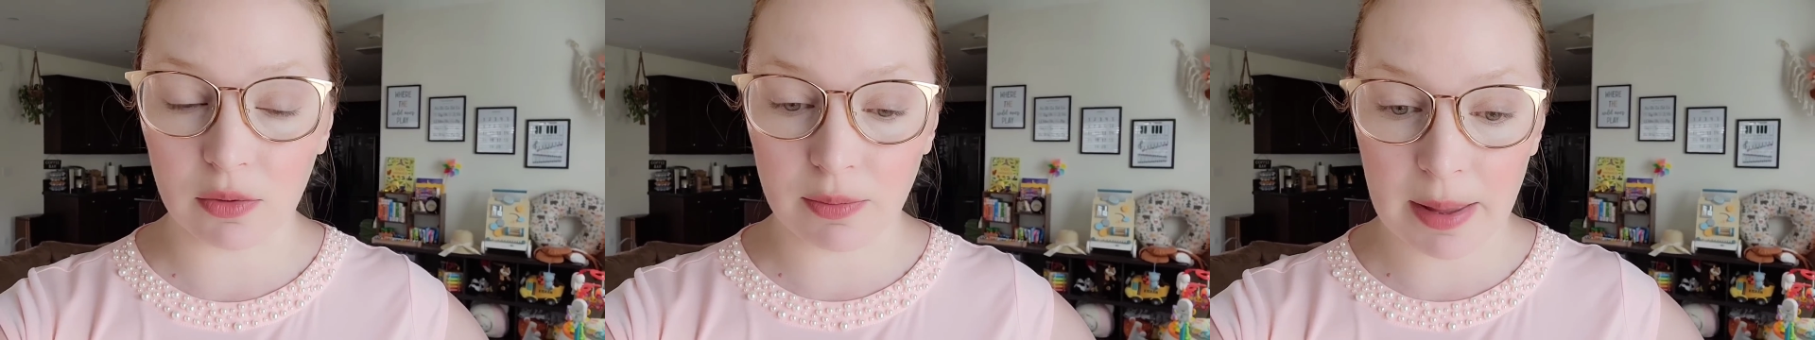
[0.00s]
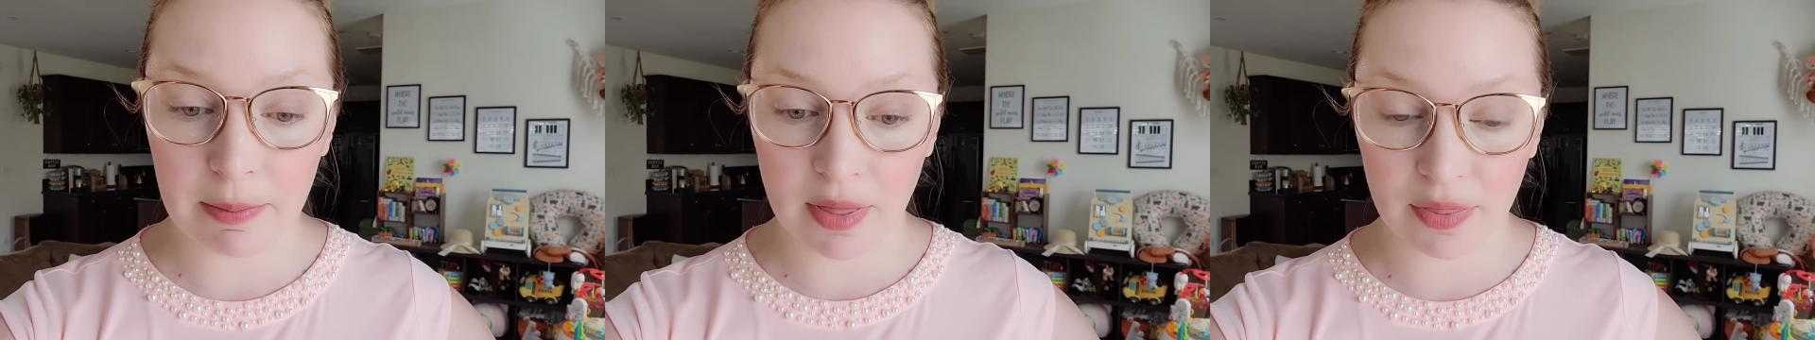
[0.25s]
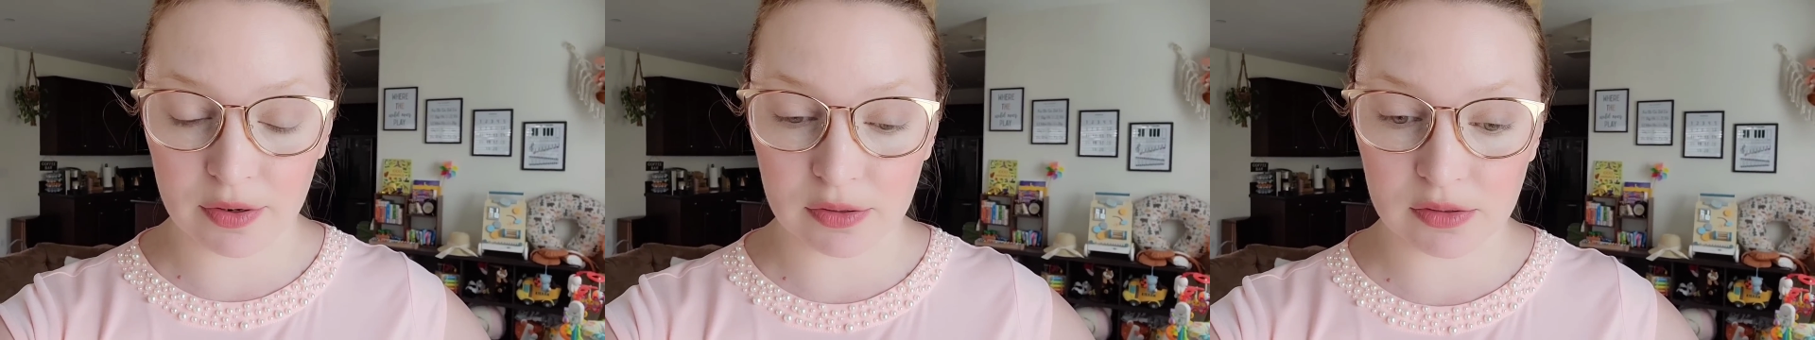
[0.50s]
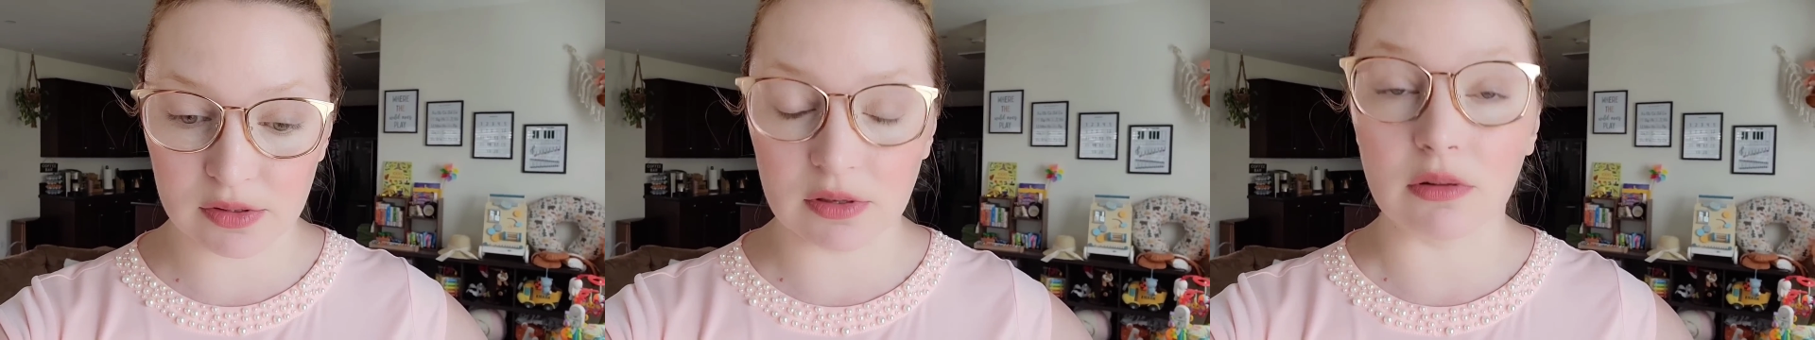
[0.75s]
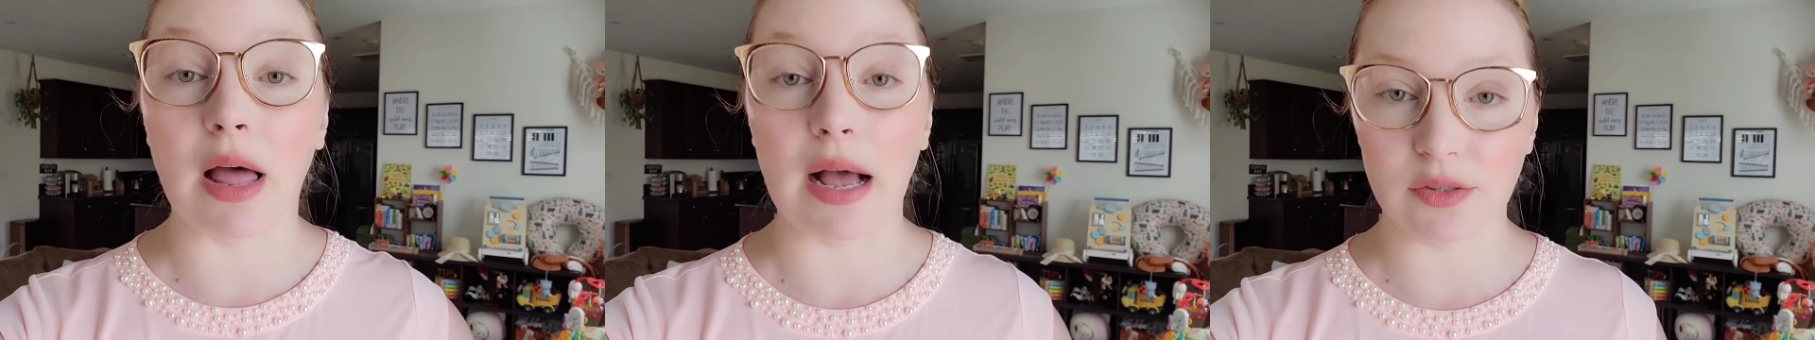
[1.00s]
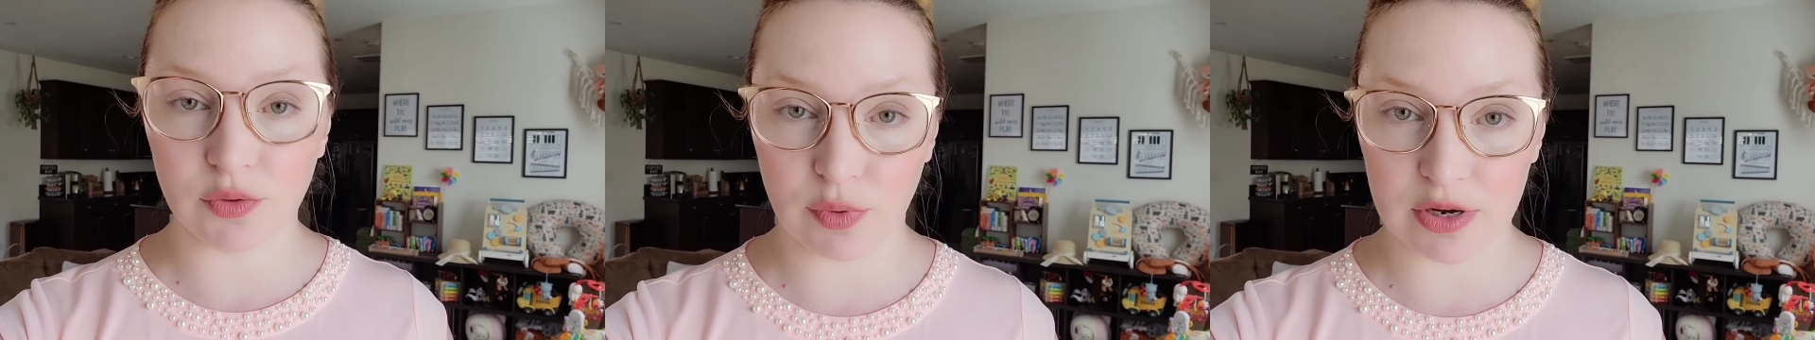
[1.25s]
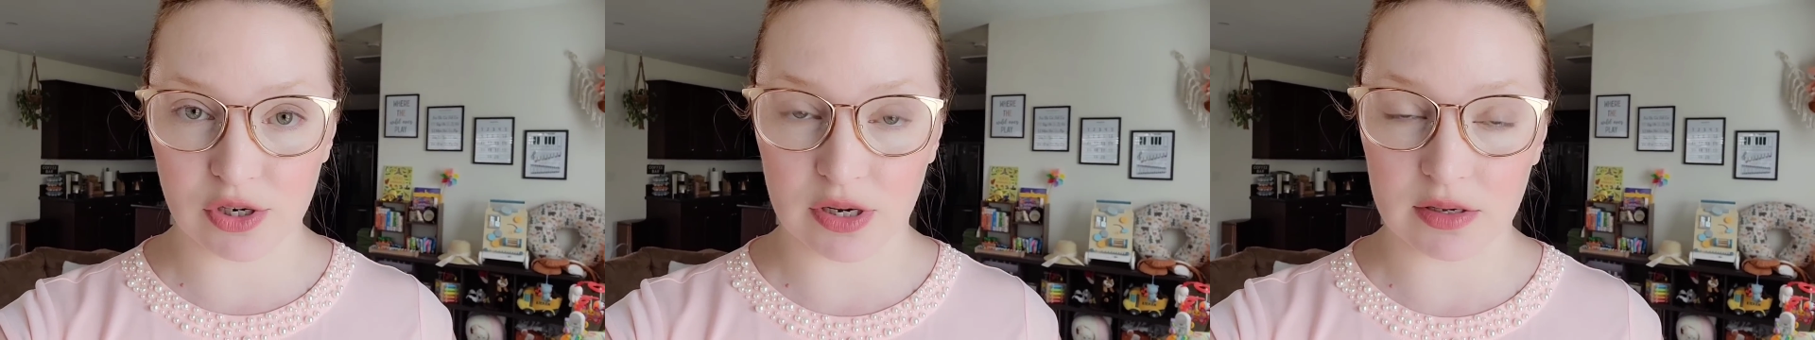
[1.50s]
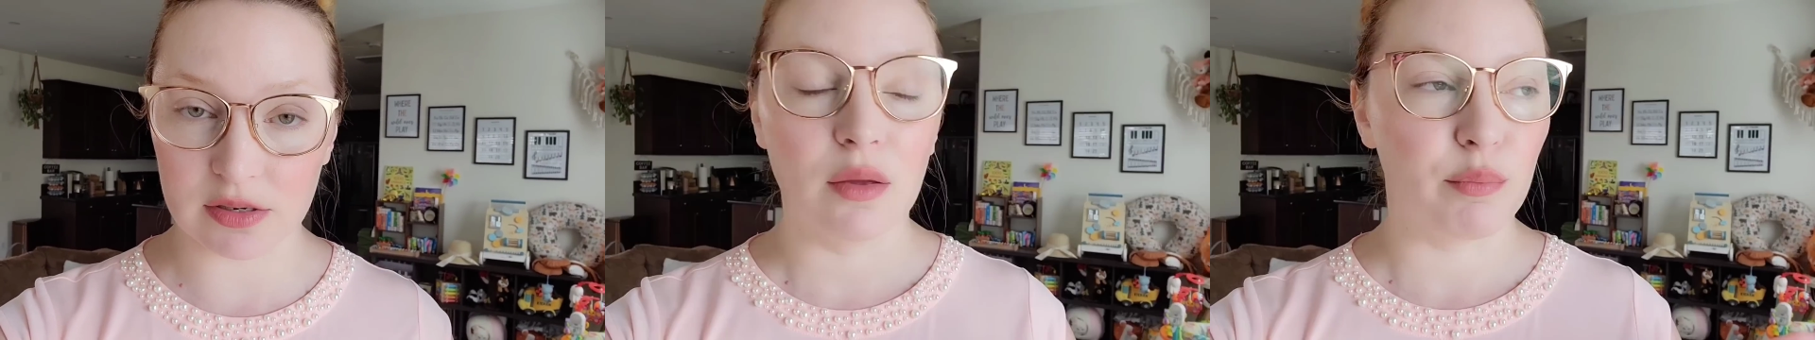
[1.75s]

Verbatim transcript: my mother's last wishes,